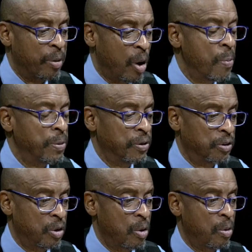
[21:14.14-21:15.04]
we opened the
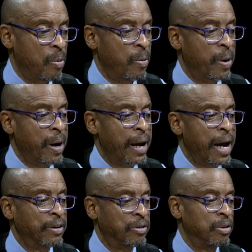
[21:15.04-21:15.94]
show, where I
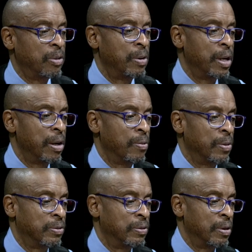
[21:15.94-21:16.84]
asked you
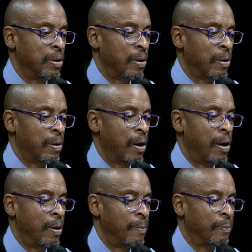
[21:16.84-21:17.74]
was
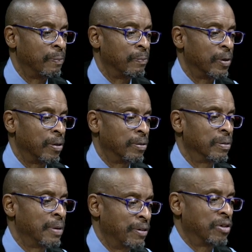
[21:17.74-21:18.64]
um,
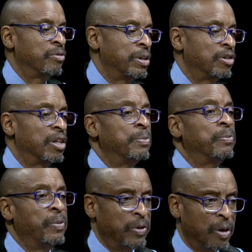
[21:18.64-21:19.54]
not just a renaissance,
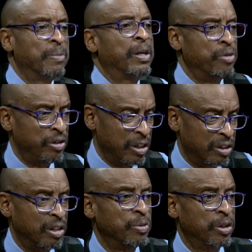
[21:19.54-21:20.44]
but we talked about the
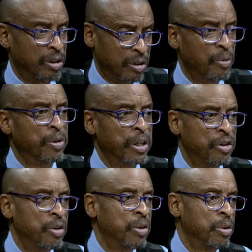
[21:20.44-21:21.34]
resistance, which is the word
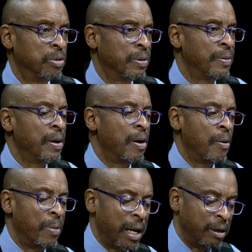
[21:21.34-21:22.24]
that you use. Right.
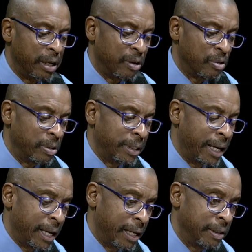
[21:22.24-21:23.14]
When I look at Roland
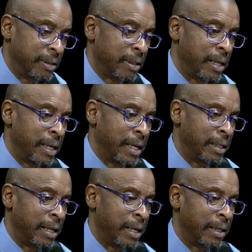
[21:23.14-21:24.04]
Hayes and,
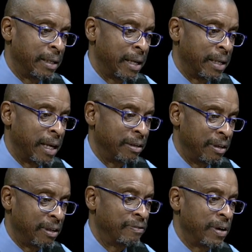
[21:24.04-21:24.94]
and, and, and I
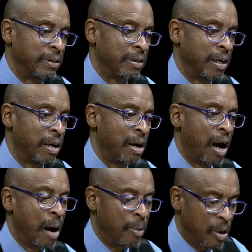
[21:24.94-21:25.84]
see his face there,
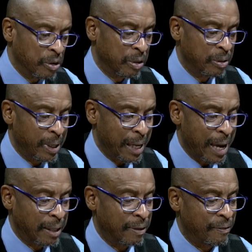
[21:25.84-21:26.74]
I'm also looking
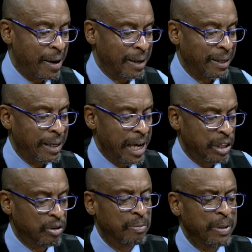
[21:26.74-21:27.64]
at the fact that
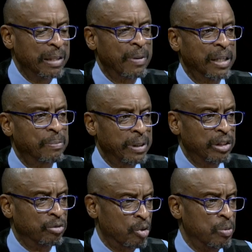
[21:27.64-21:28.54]
Hayes was beaten by the
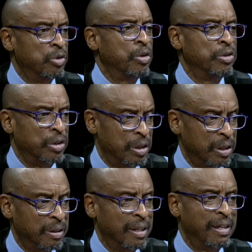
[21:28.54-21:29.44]
police in Rome, Georgia.
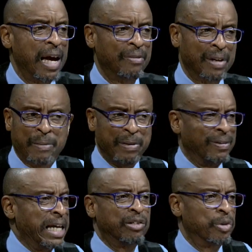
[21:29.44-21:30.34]
Right. Like that, I mean,
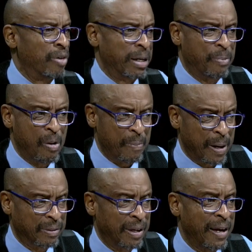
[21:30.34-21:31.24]
Langston would write a poem
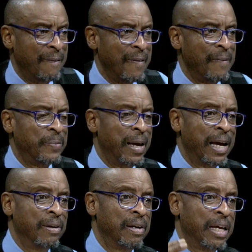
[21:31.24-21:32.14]
about that. Right.
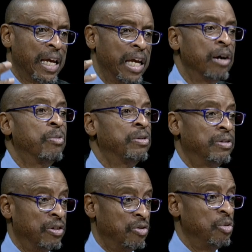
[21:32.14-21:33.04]
That here was
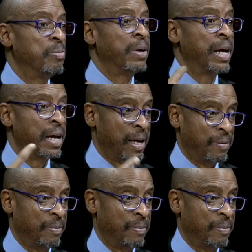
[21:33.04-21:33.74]
this new man.